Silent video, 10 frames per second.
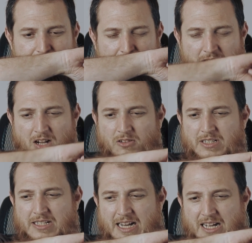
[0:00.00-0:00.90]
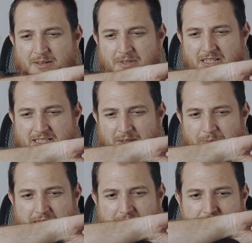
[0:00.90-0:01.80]
Now the lime is
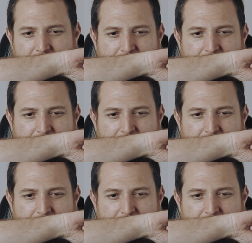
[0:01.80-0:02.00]
emitting.